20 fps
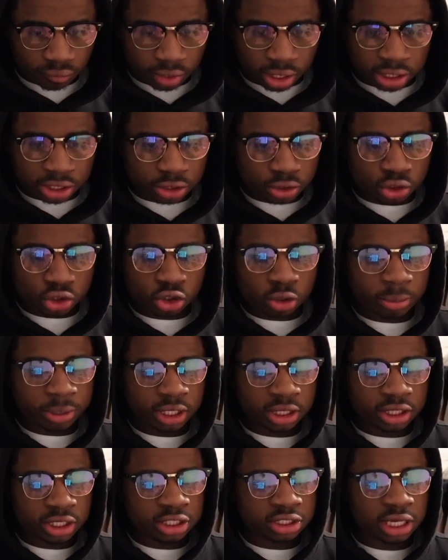there are so
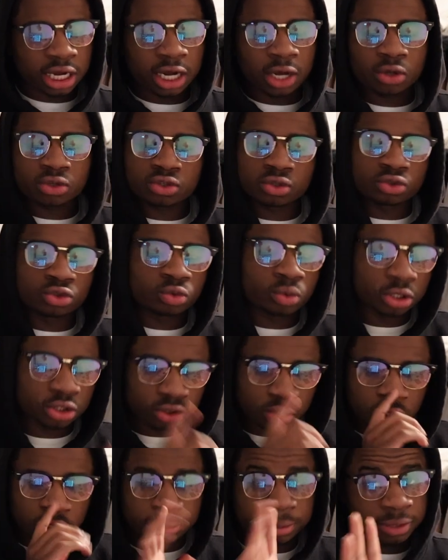many things. I also do
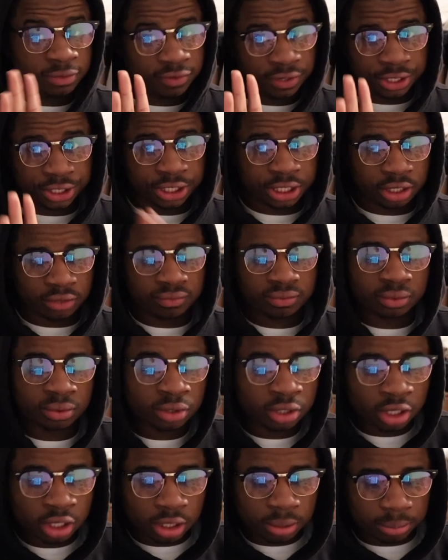want you to be very
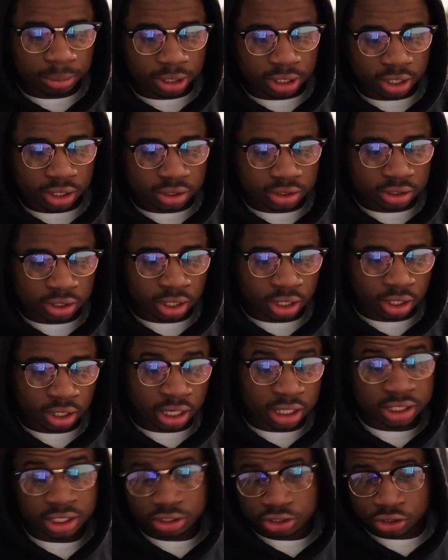careful, because
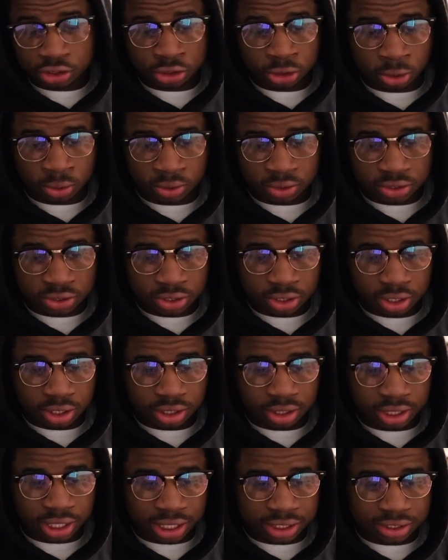I did just notice
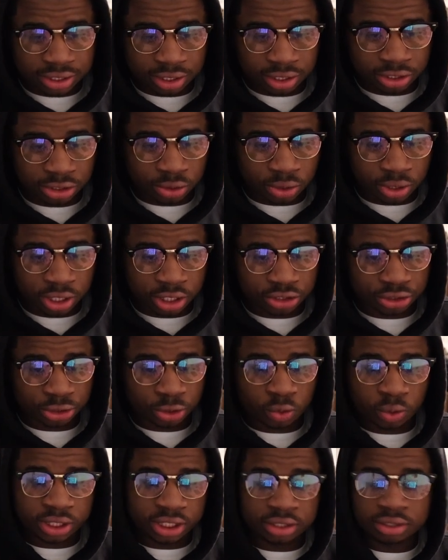that you can get your
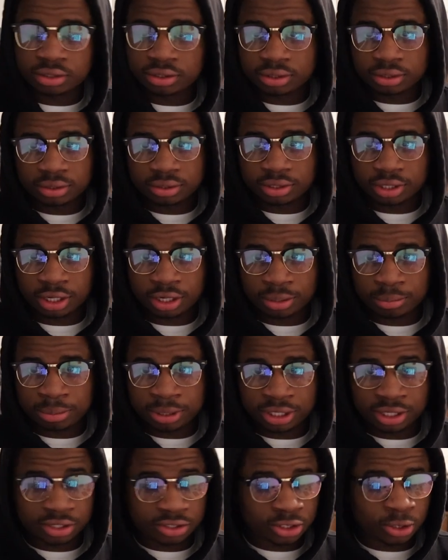queen
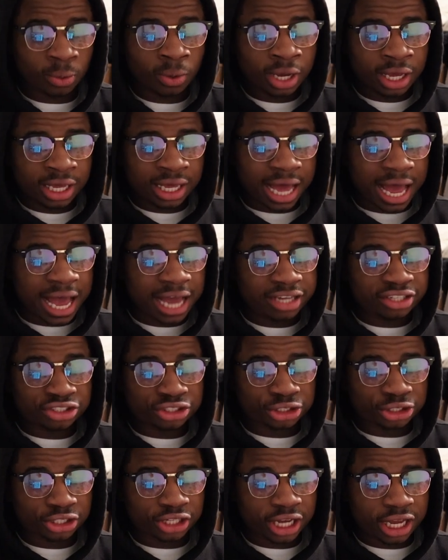pinned. So
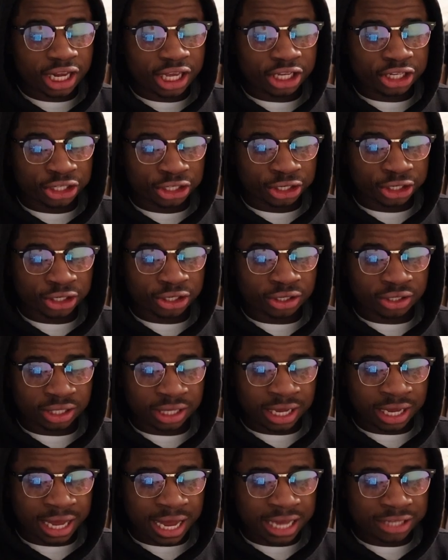as you're getting your
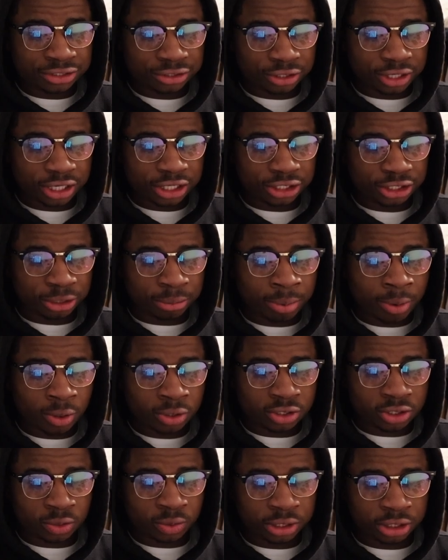
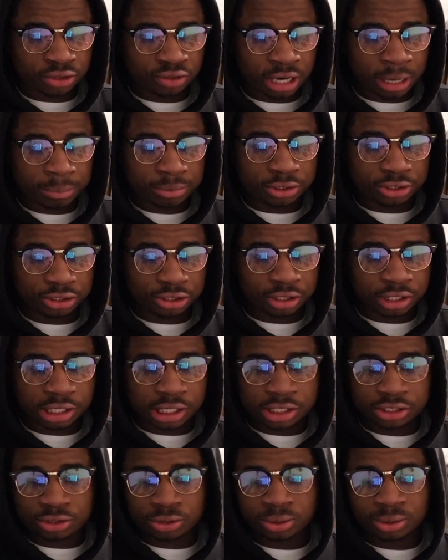opponent's queen trapped, you're going to
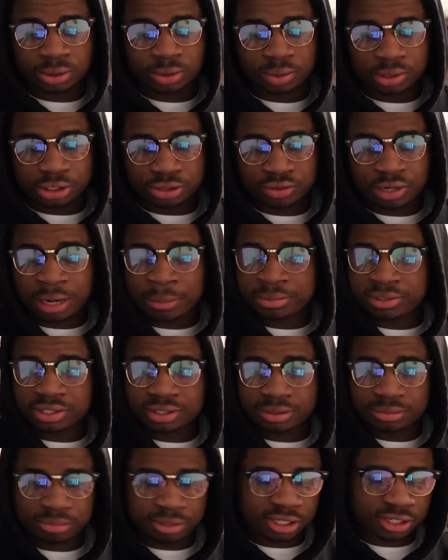get your own queen trapped,
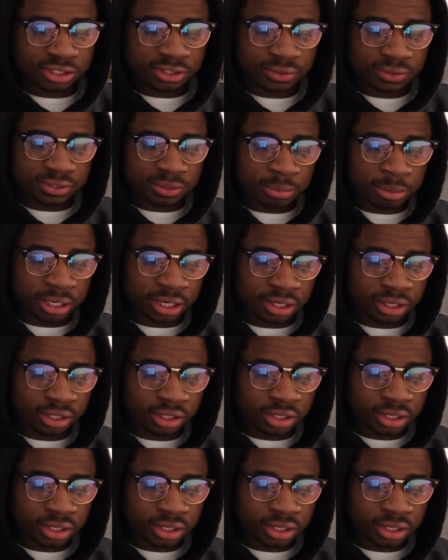because there is a pin.